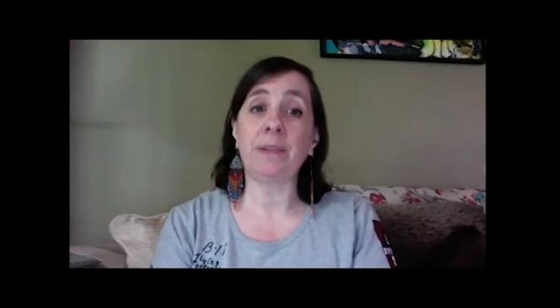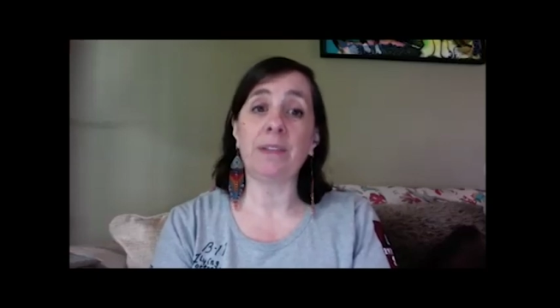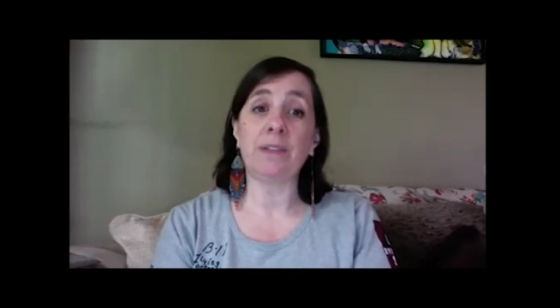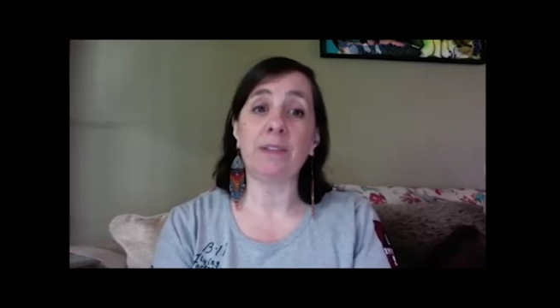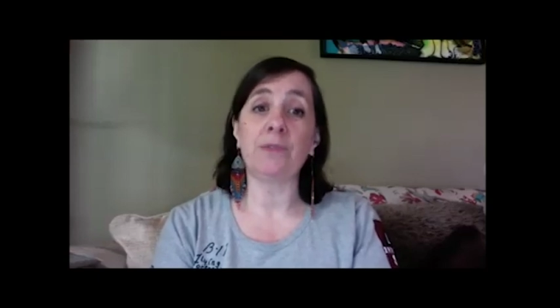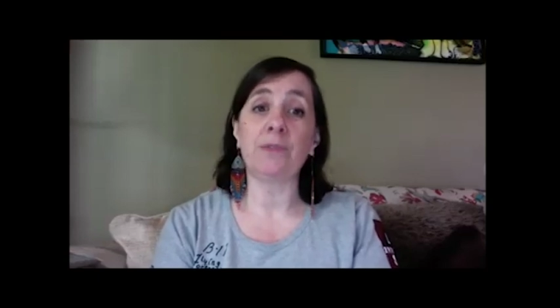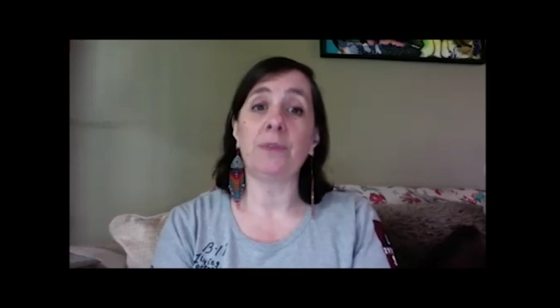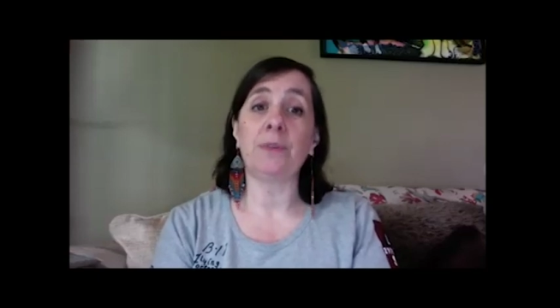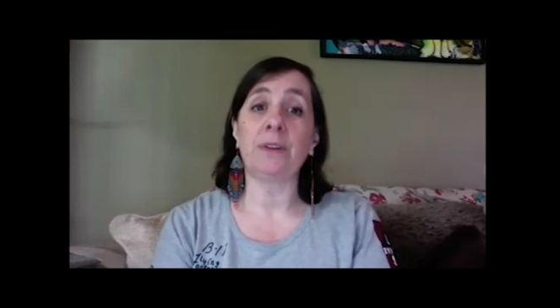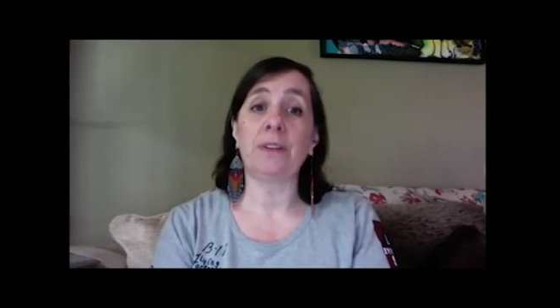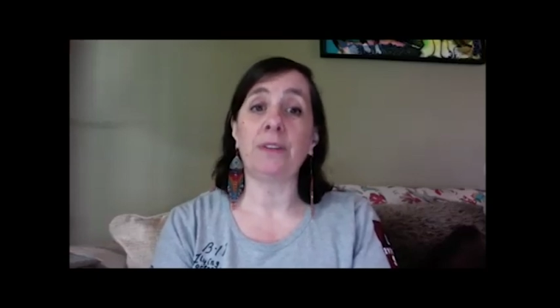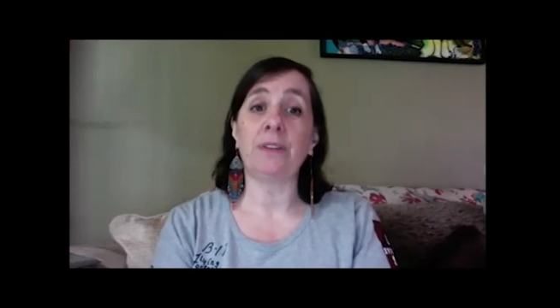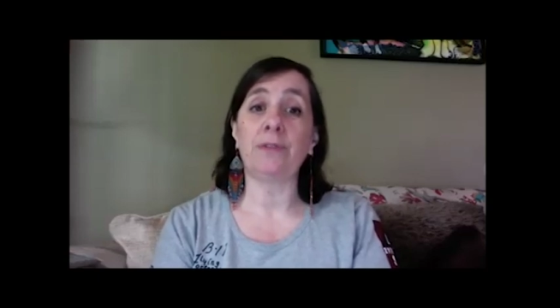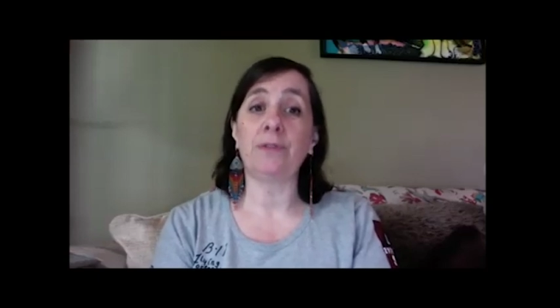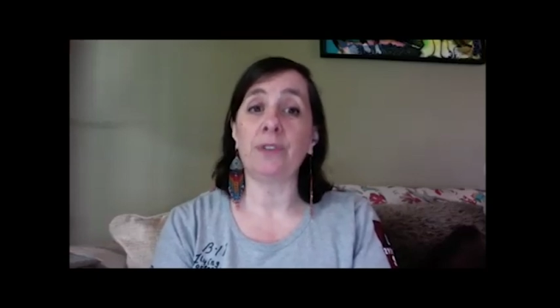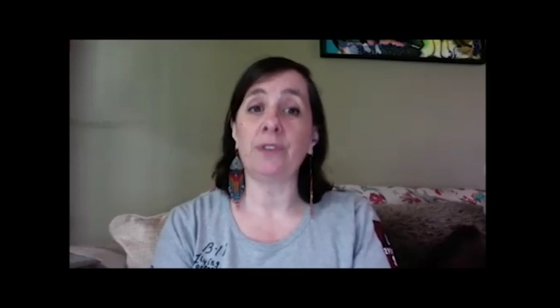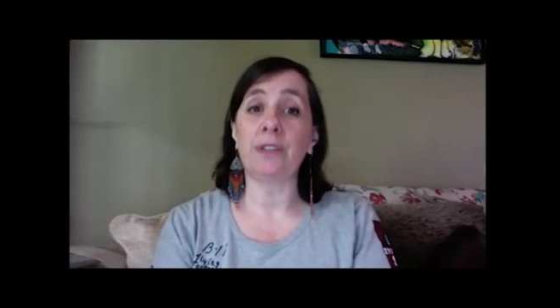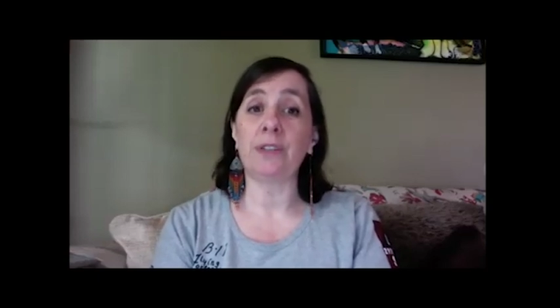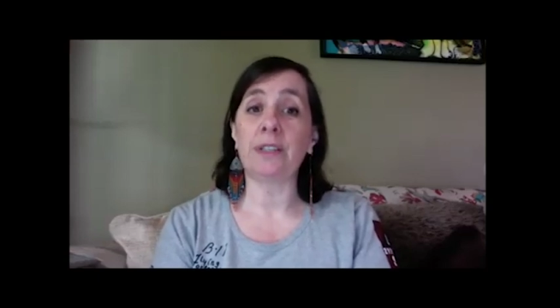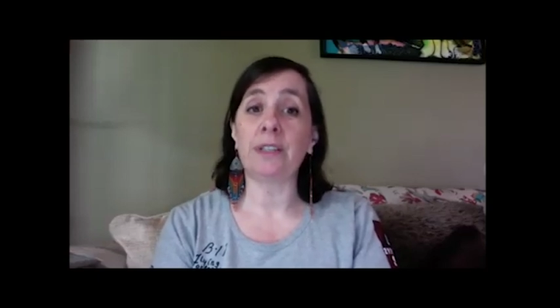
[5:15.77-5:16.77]
this was one of the
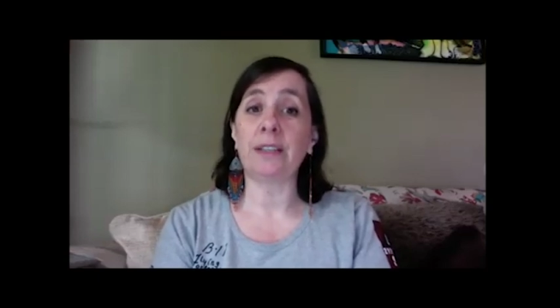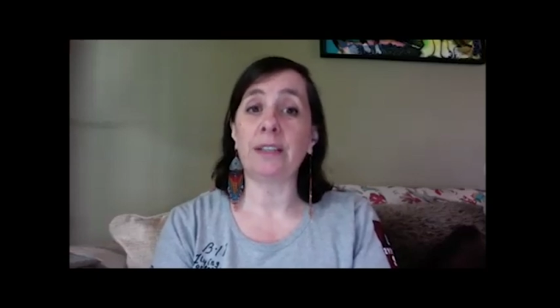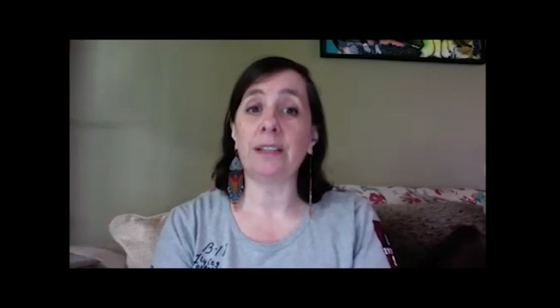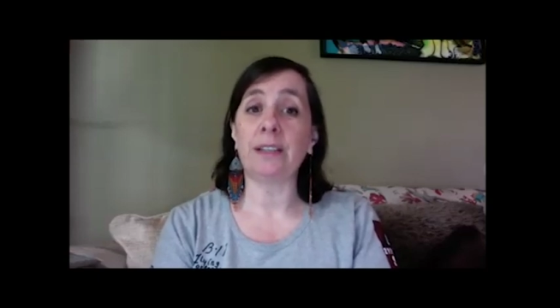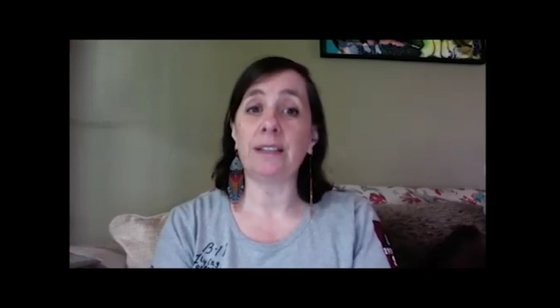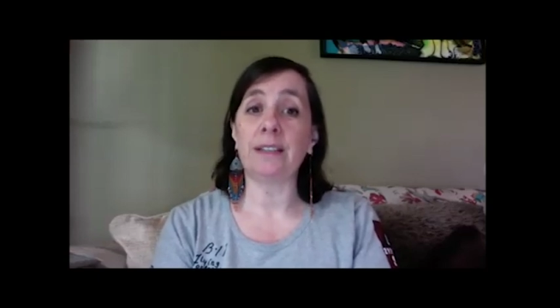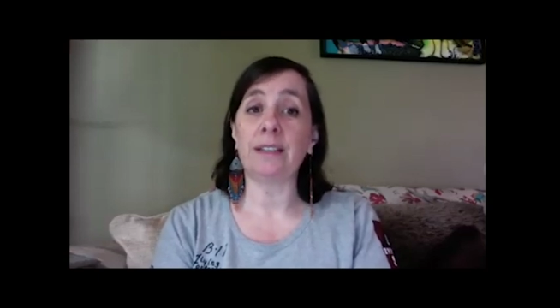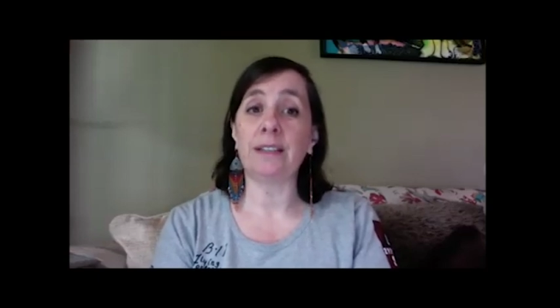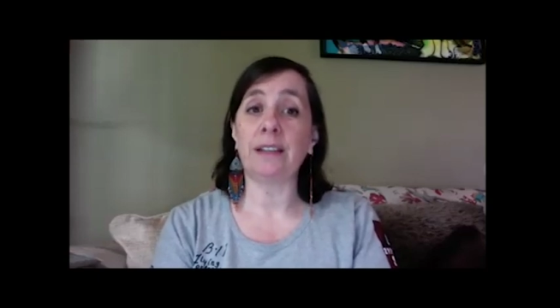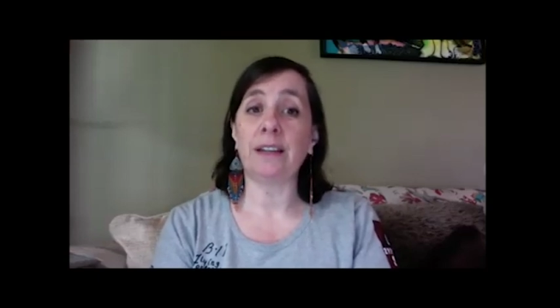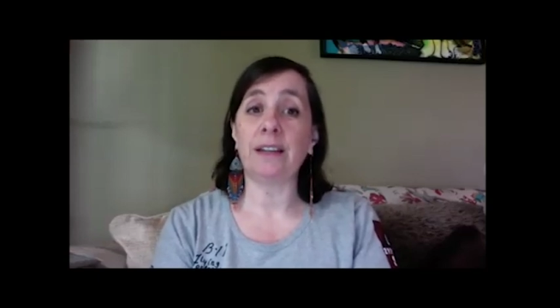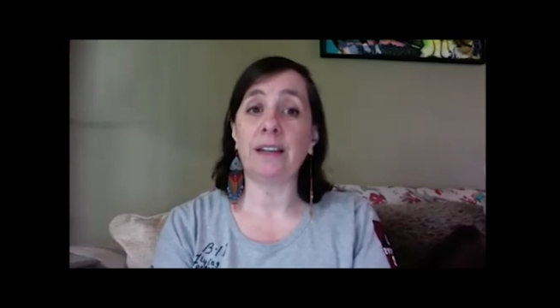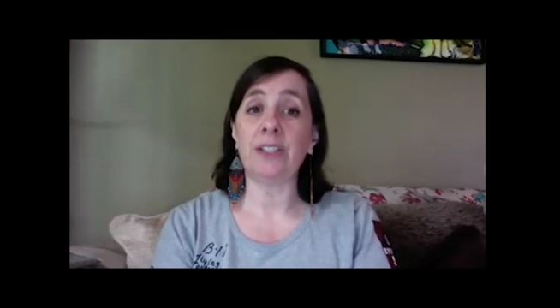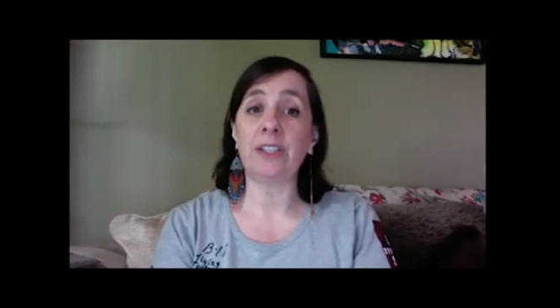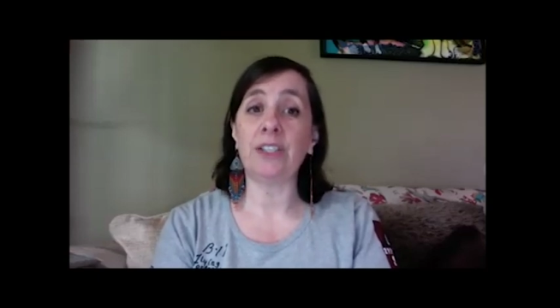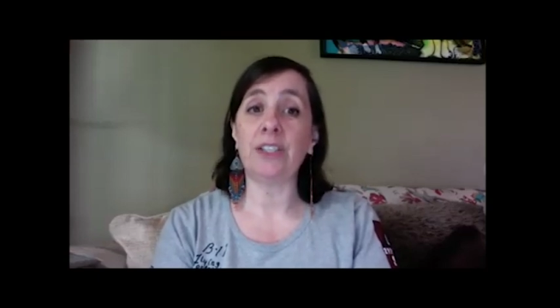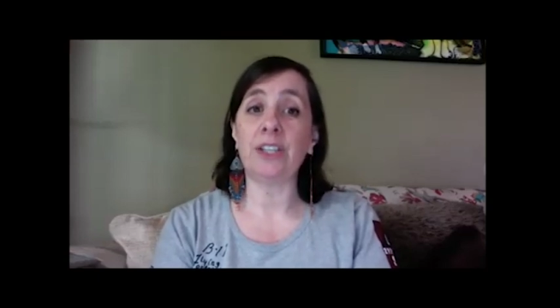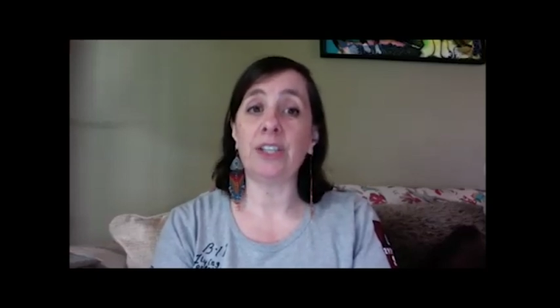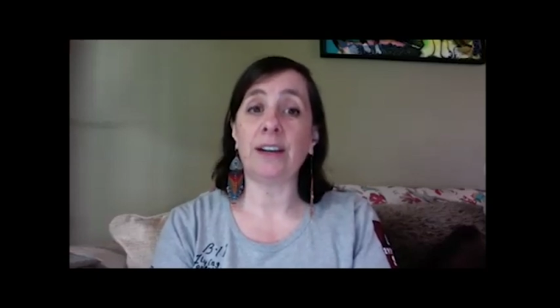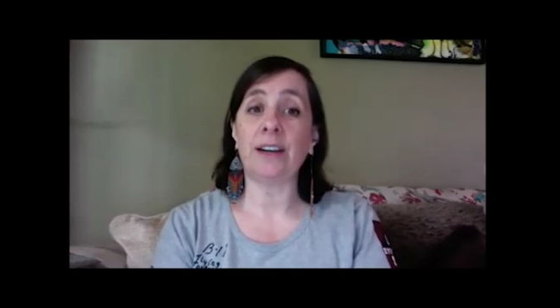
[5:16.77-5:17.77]
first things that I
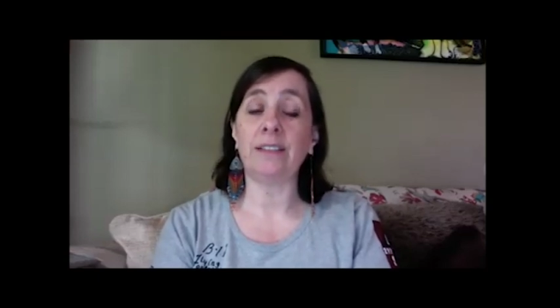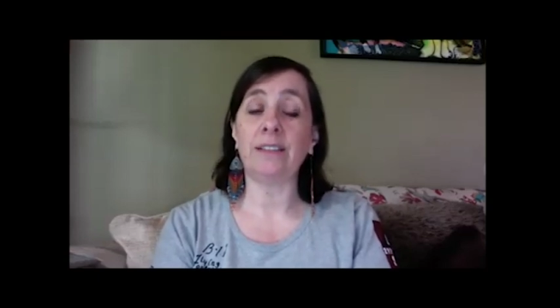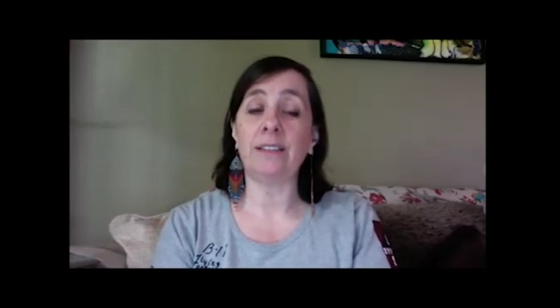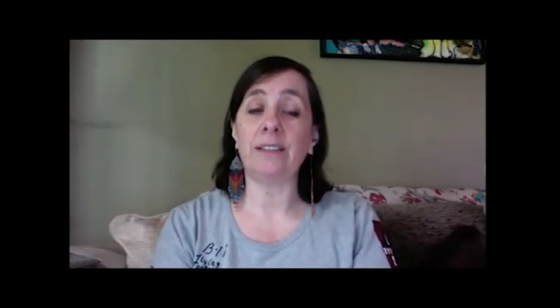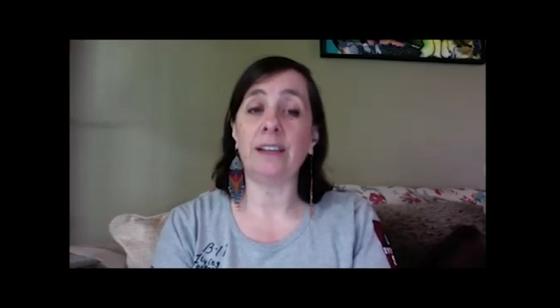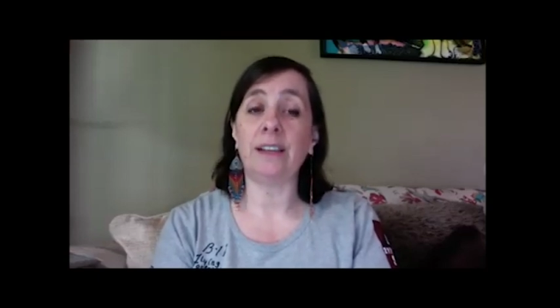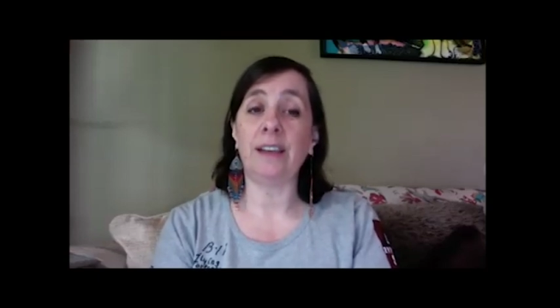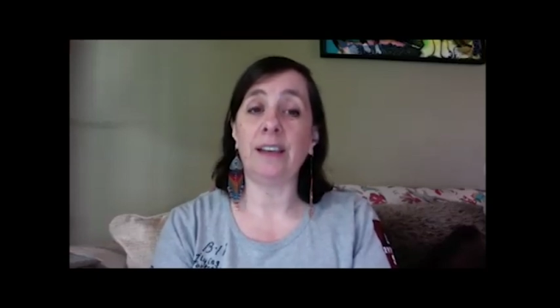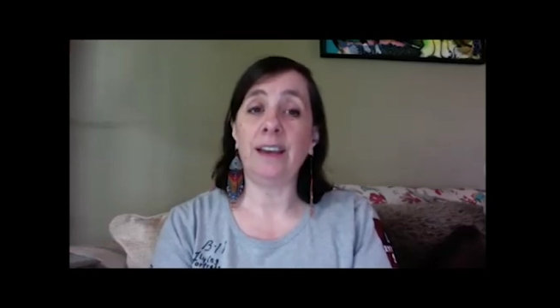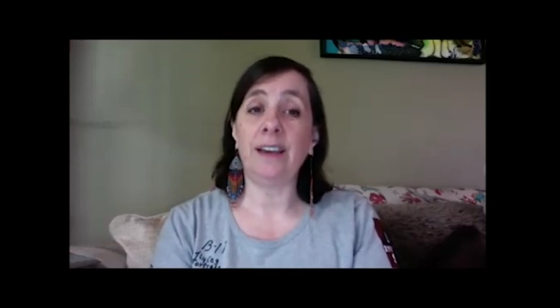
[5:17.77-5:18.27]
checked.